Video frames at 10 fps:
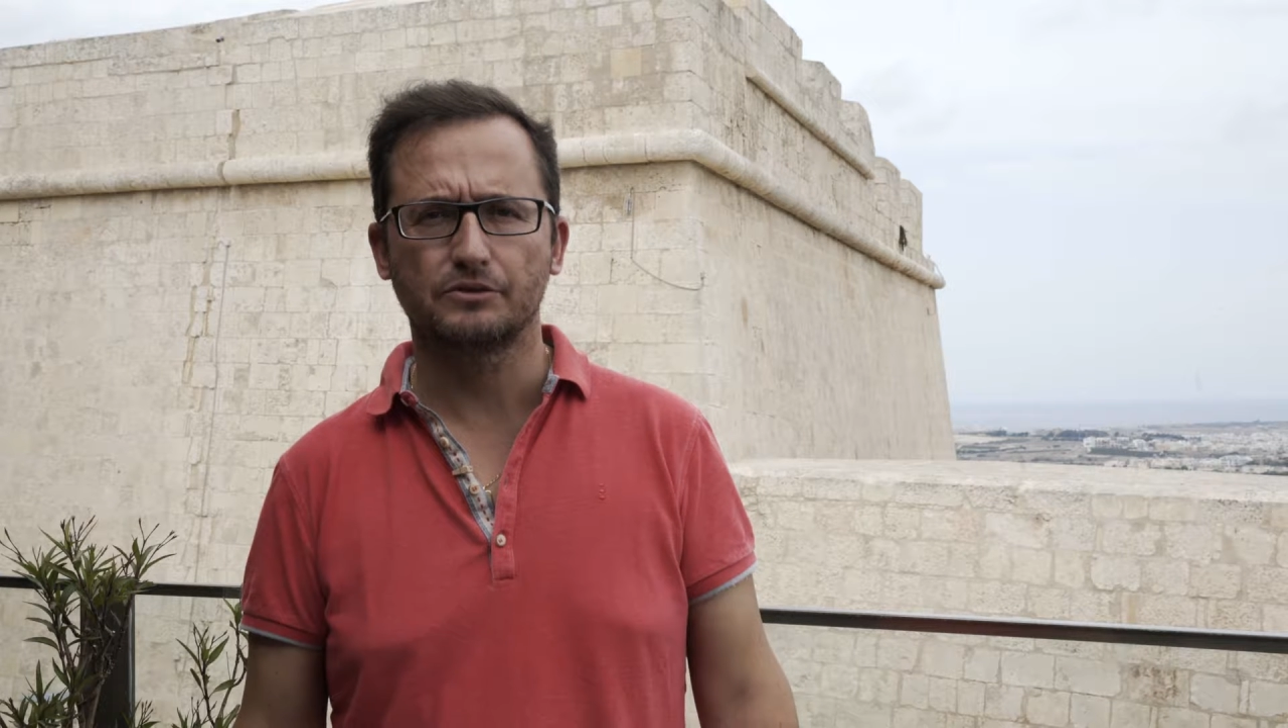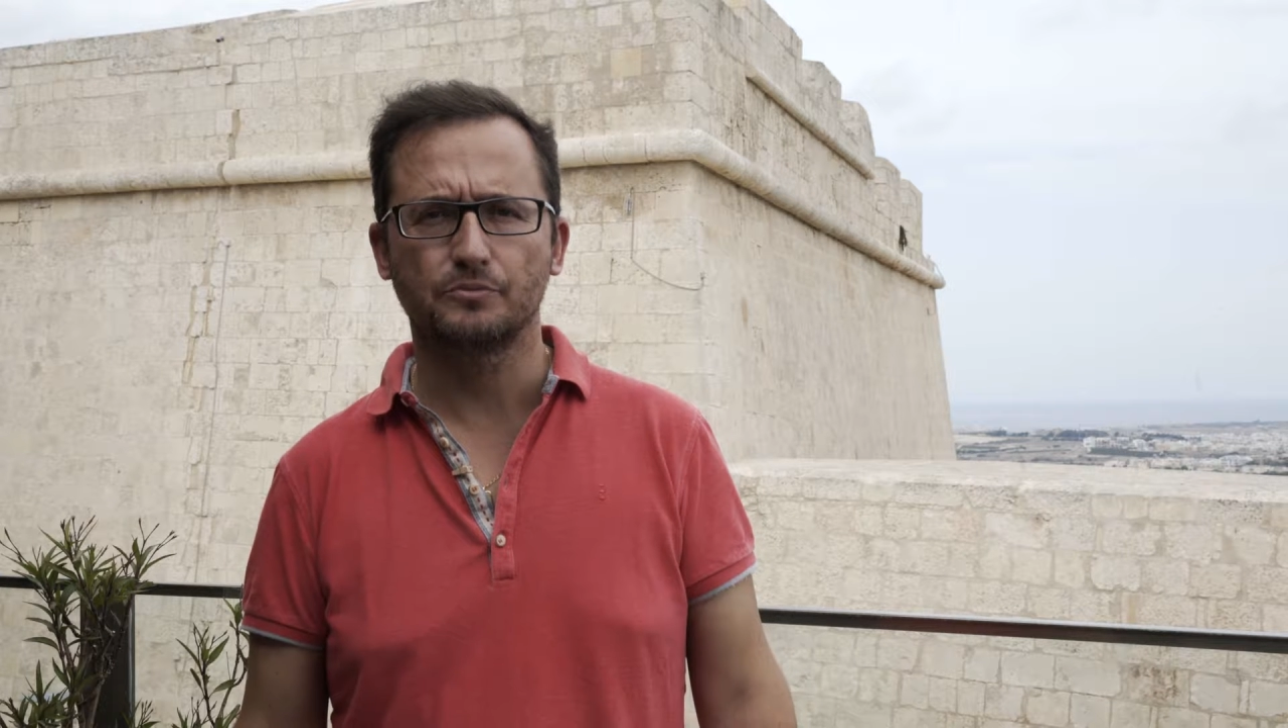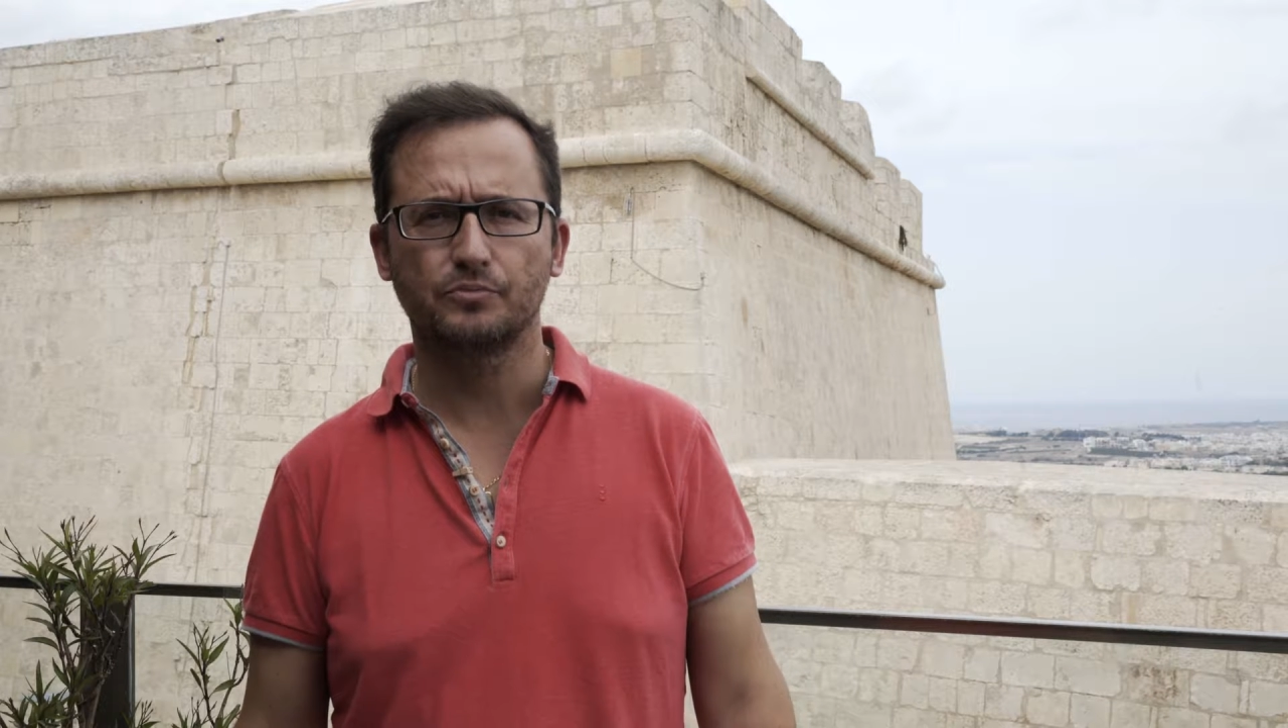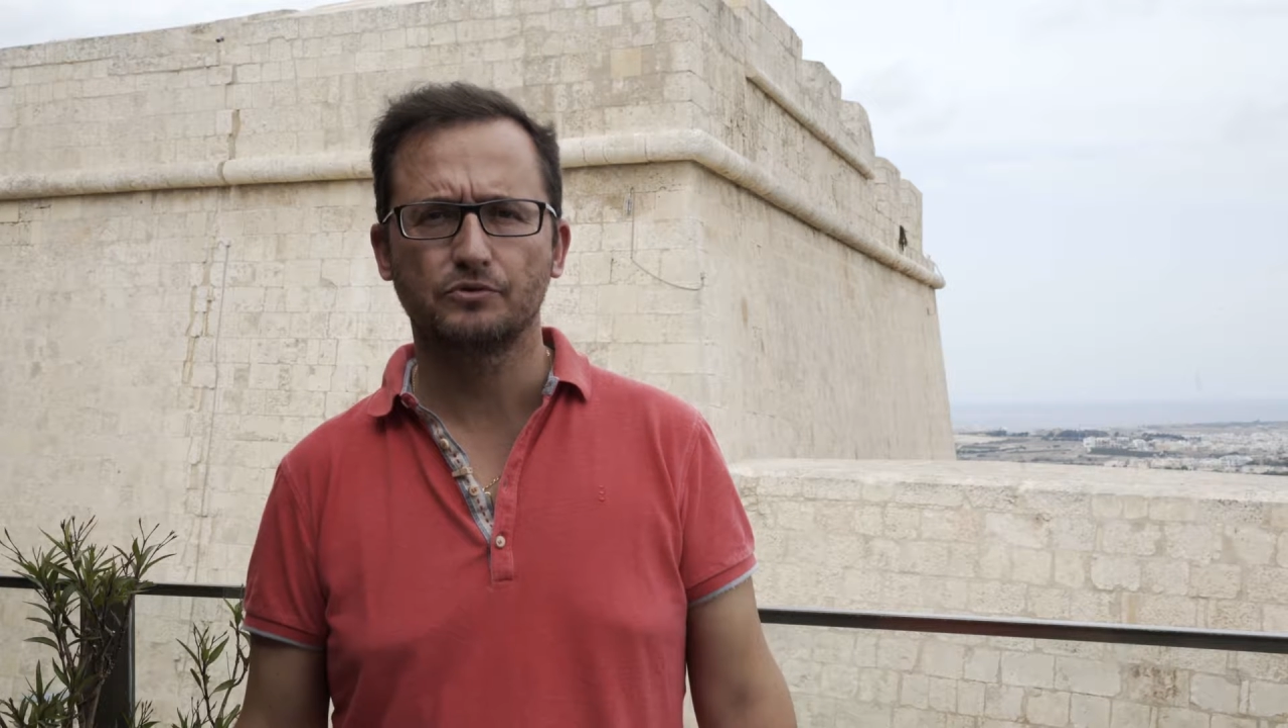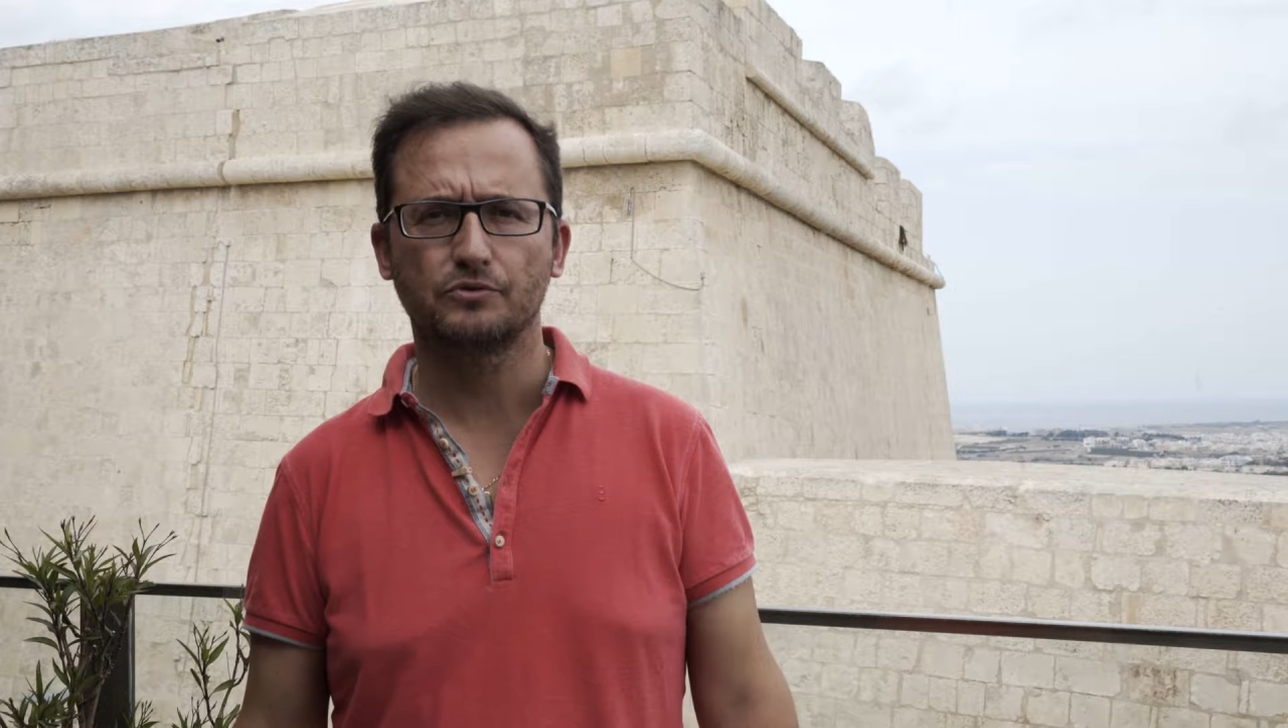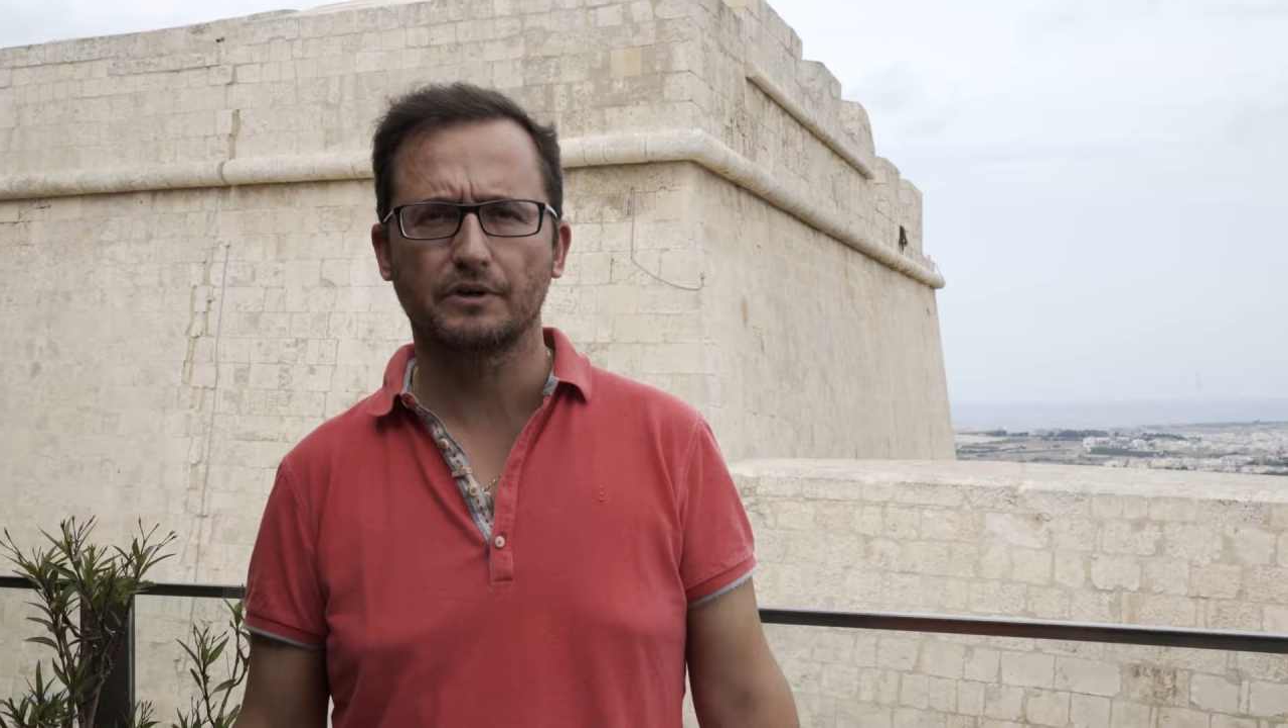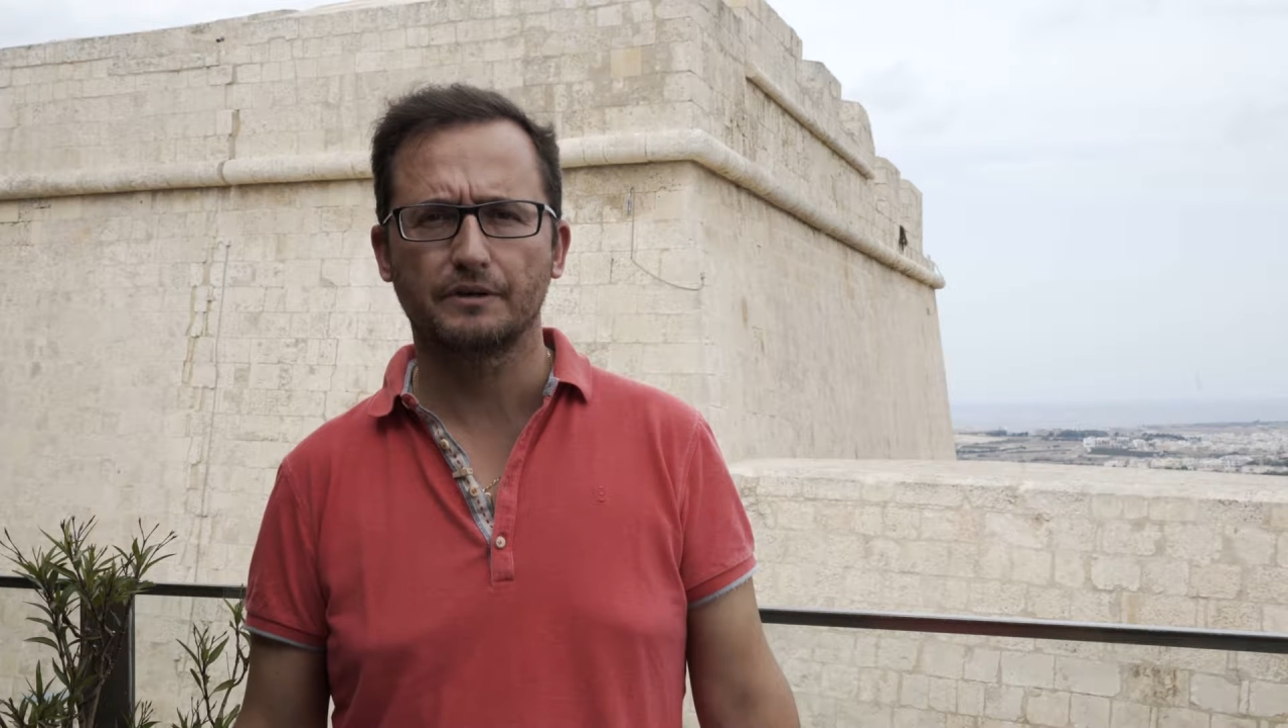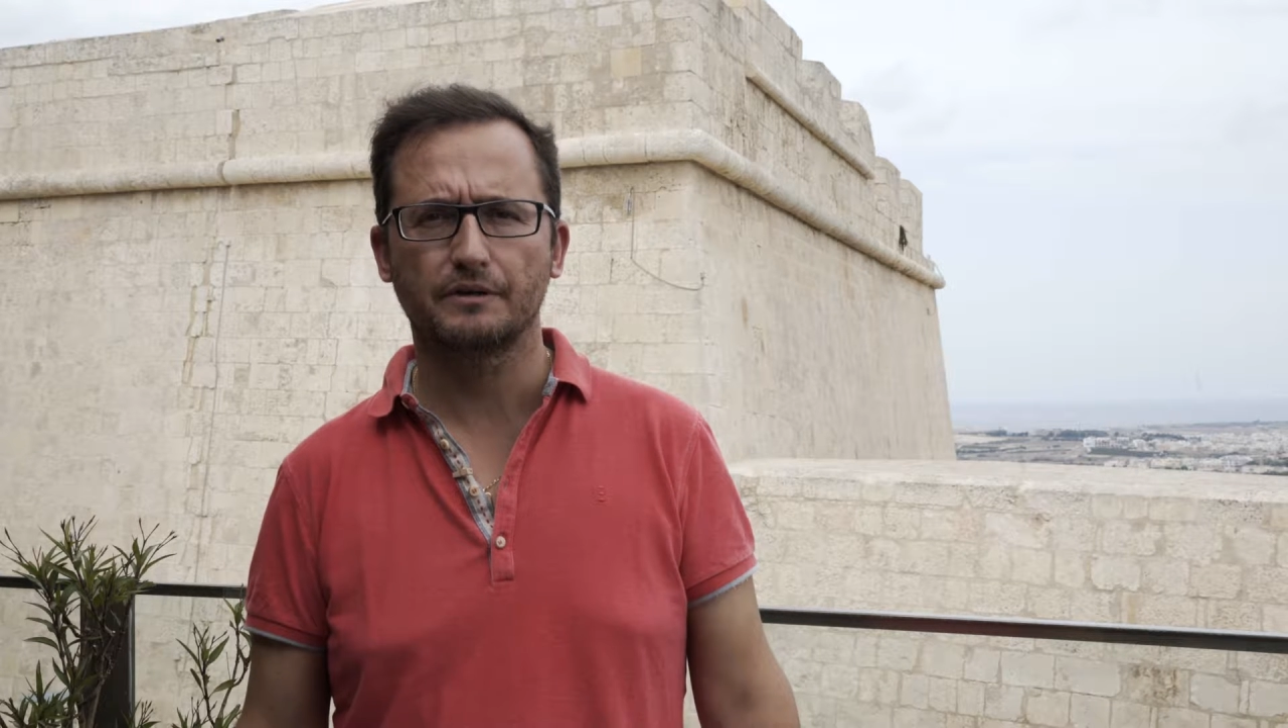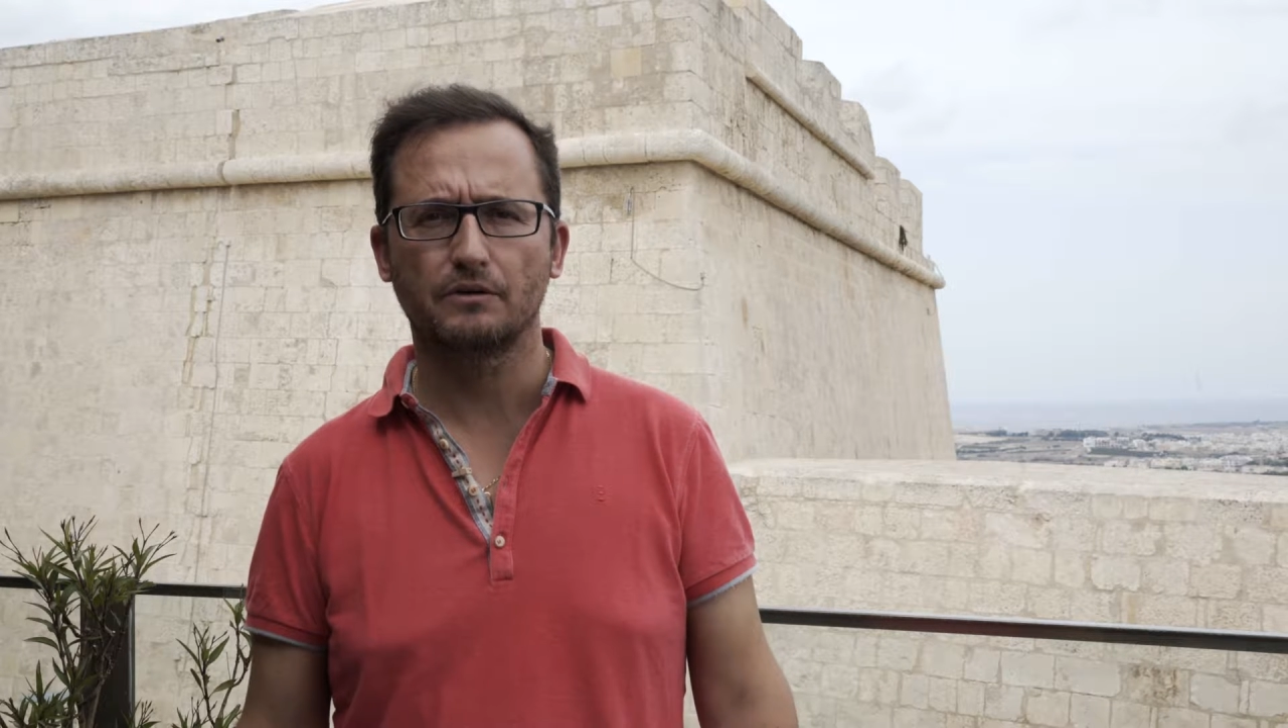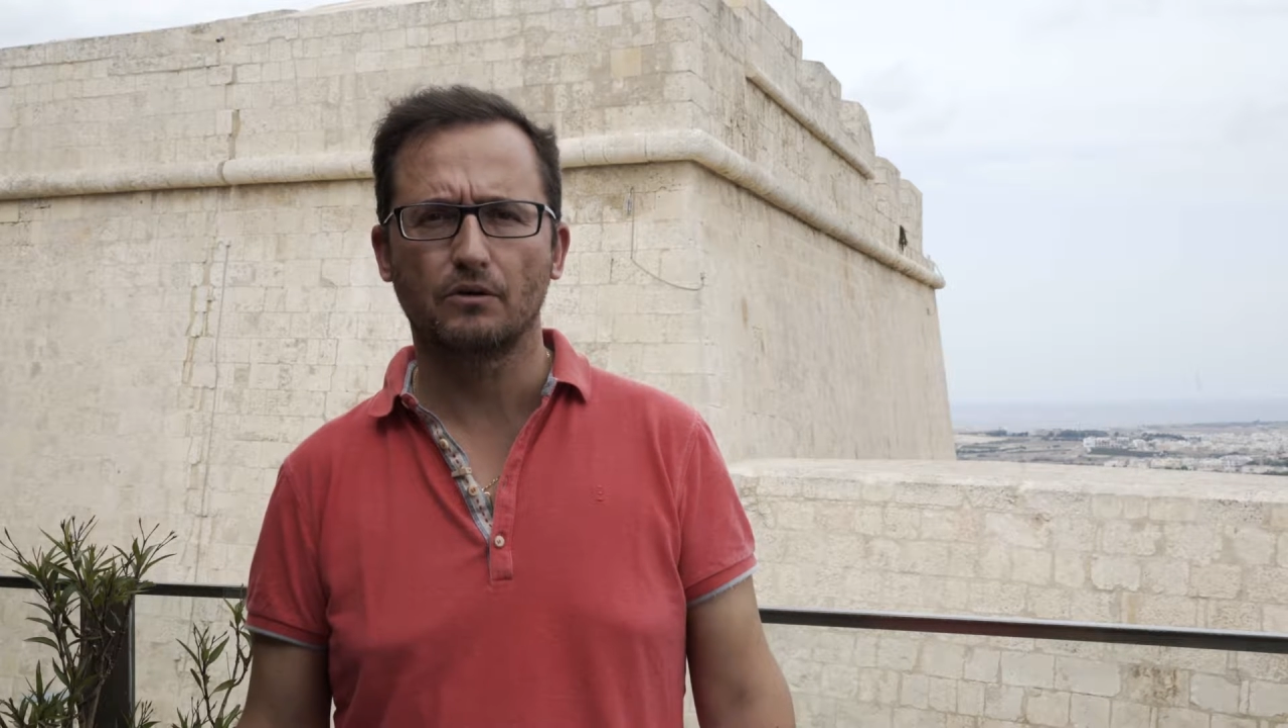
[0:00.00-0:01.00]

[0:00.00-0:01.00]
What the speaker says: to put together